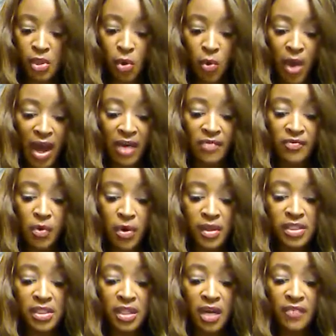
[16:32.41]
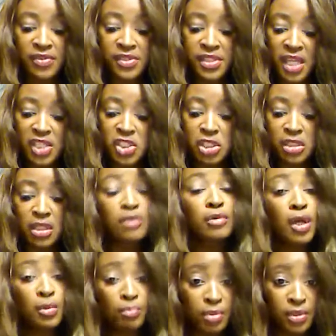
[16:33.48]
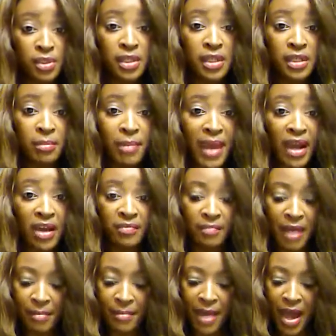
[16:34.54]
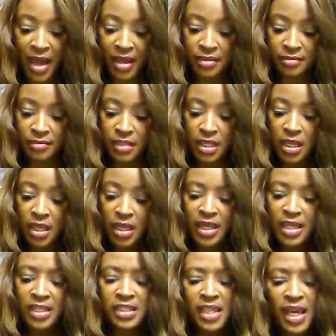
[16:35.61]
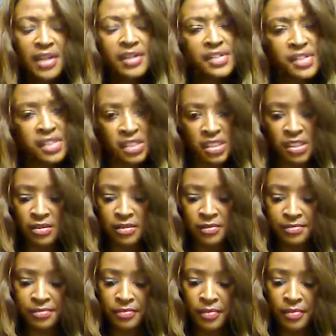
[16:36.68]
so I avoided the conversation and put it in the back of my mind. Yet still,